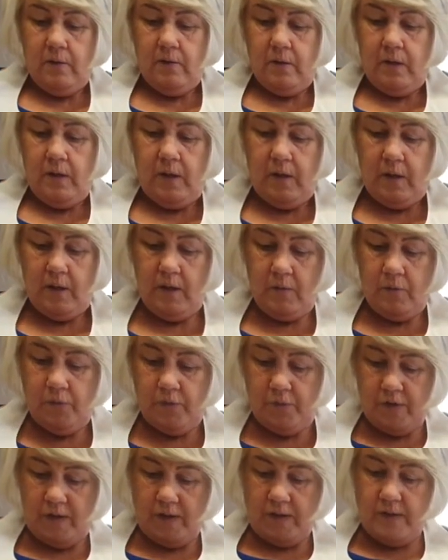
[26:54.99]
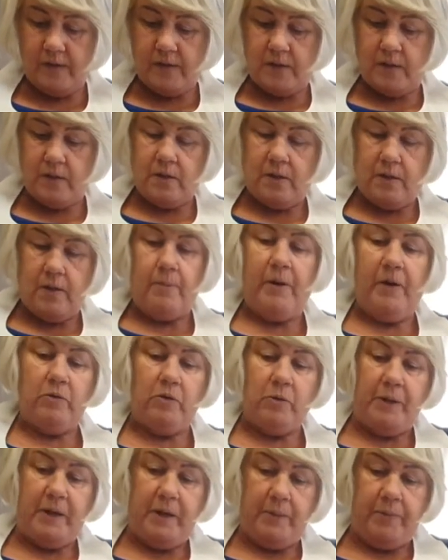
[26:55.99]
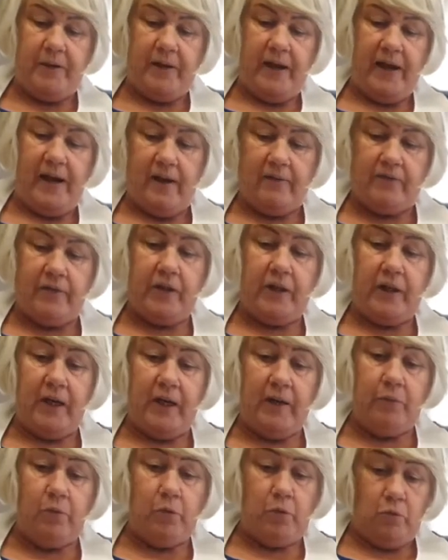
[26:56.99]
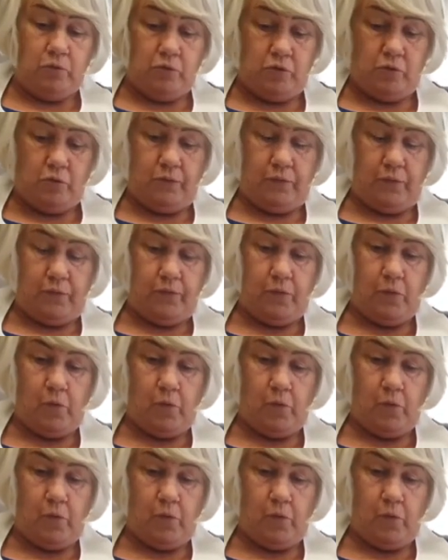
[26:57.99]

fits the amount of people you have, and again we're going to do it for 4